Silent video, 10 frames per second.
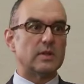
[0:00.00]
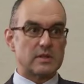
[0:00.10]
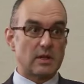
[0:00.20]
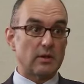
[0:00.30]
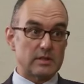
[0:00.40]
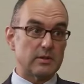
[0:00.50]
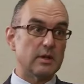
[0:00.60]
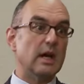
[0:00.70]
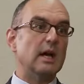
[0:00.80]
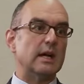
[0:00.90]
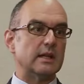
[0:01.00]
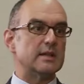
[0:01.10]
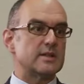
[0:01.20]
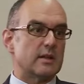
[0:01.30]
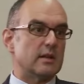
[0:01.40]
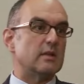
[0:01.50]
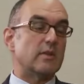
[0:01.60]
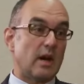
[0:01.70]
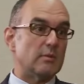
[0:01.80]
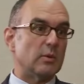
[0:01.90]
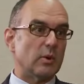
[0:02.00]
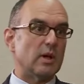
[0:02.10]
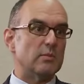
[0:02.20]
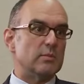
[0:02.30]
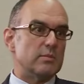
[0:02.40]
that's going to elicit an environment where